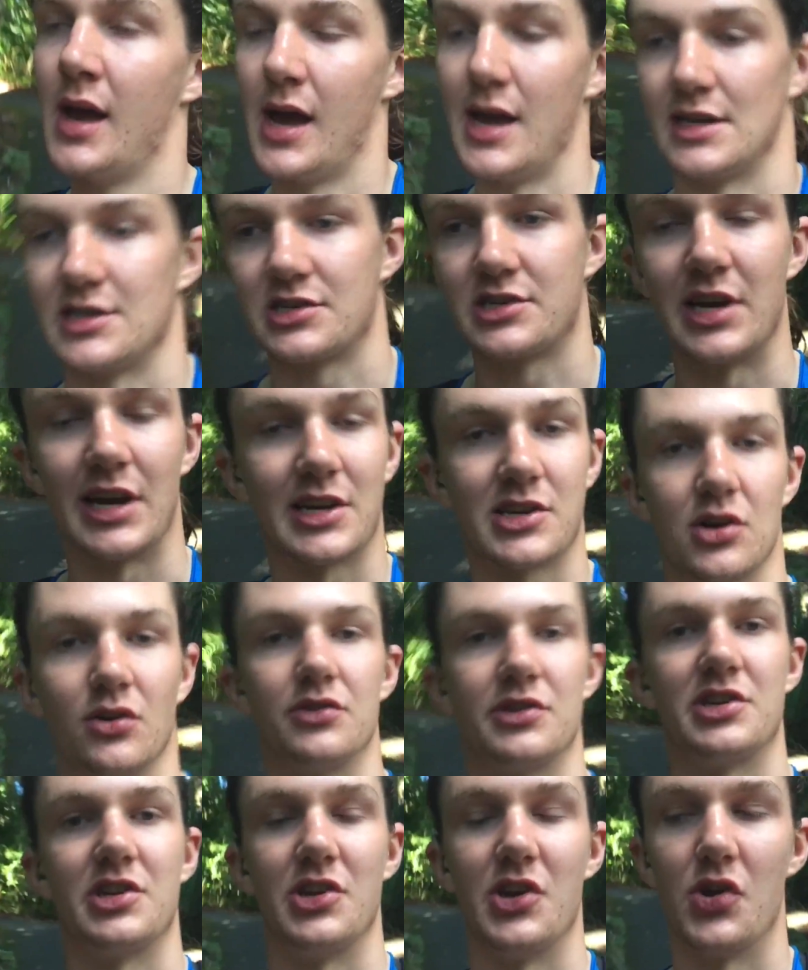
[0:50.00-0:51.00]
it sticks
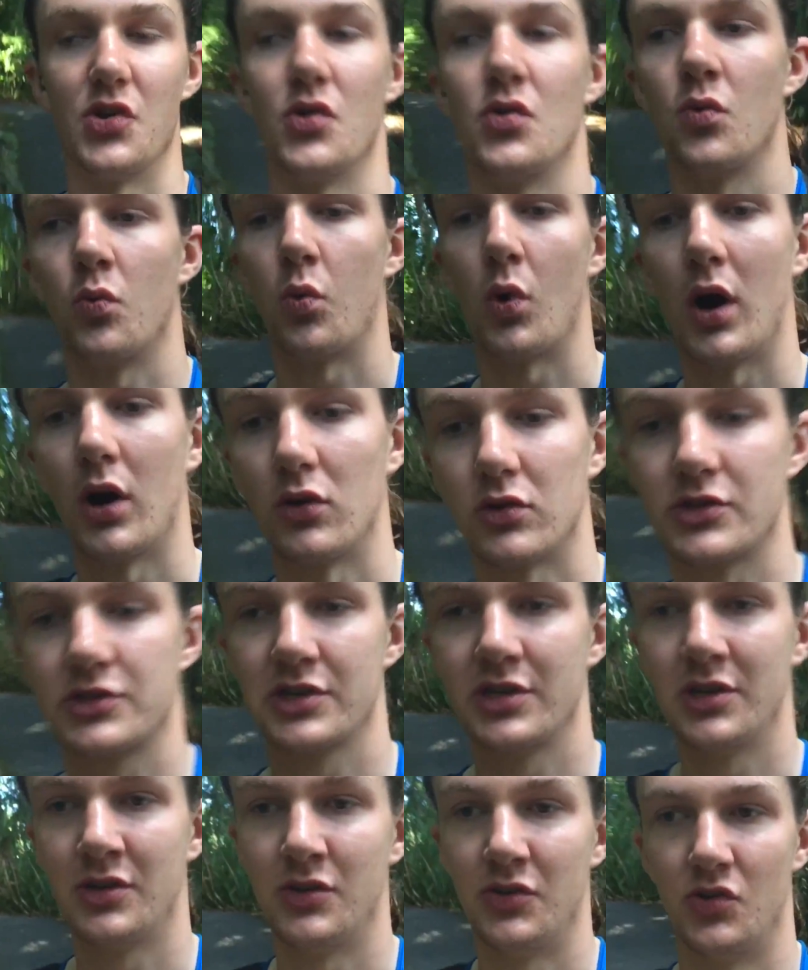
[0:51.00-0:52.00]
onto you
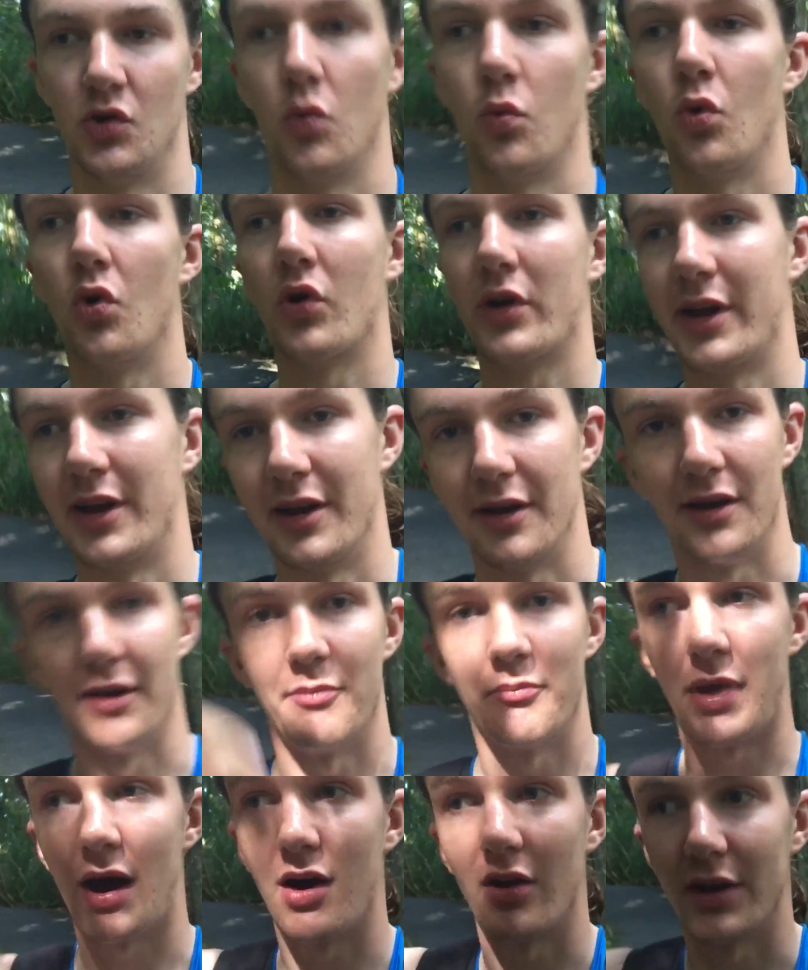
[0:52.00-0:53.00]
whilst you're walking,
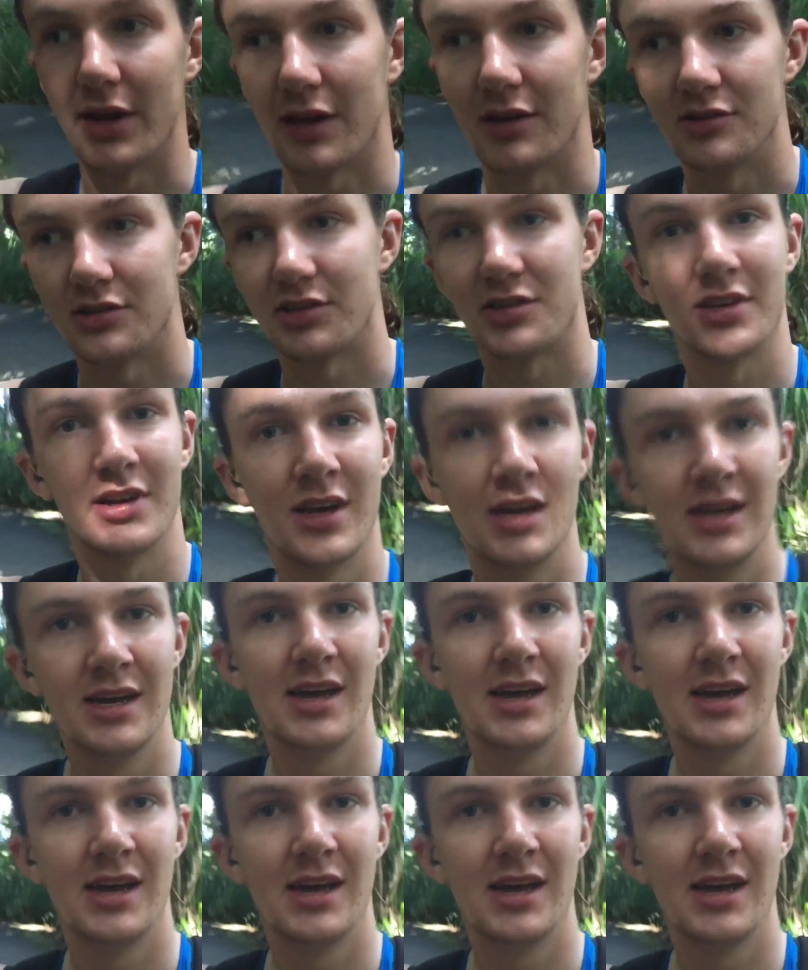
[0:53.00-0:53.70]
and apparently it can just